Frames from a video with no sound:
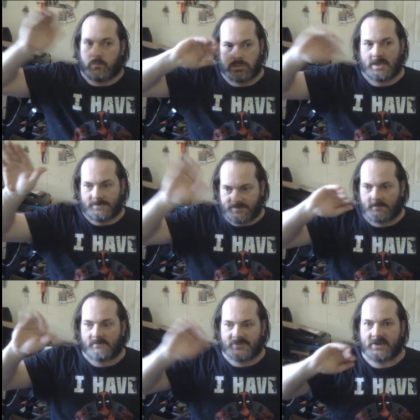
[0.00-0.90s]
like
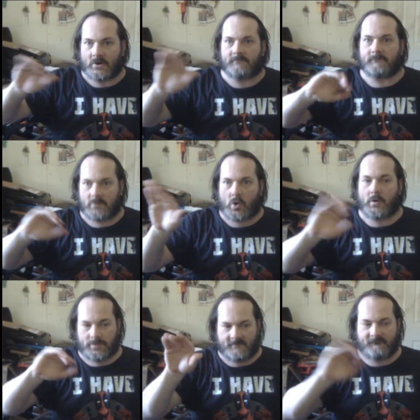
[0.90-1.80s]
some of the
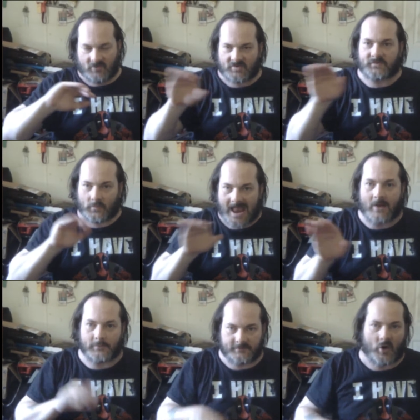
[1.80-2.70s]
first
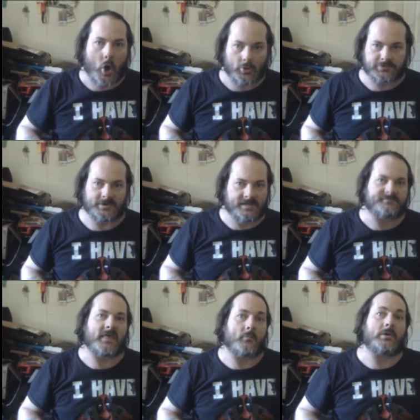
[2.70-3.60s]
round of
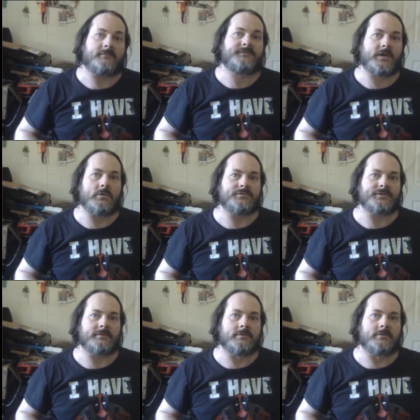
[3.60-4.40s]
alternates they would have chosen.